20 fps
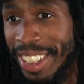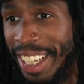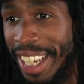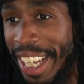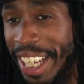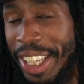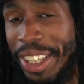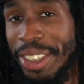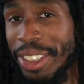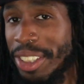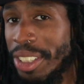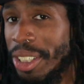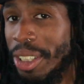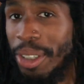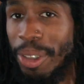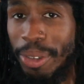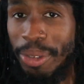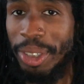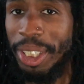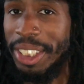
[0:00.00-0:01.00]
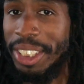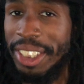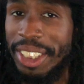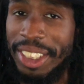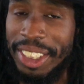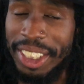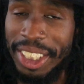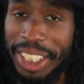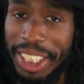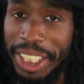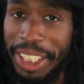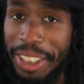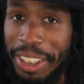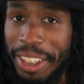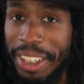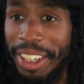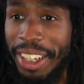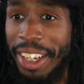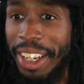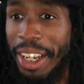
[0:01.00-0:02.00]
in the donk racing
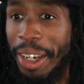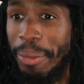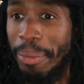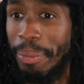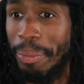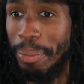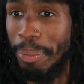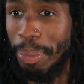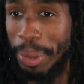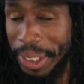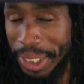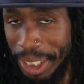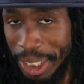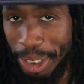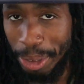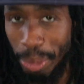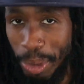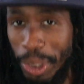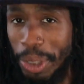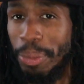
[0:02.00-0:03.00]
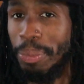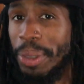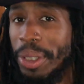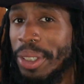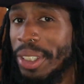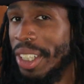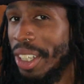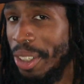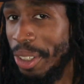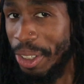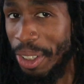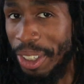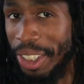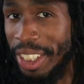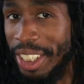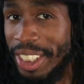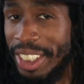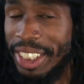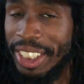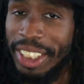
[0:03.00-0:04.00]
scene, but this will be a
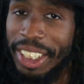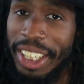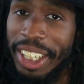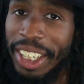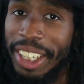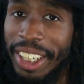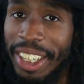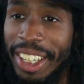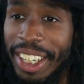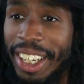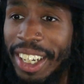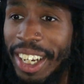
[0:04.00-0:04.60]
car that's in there.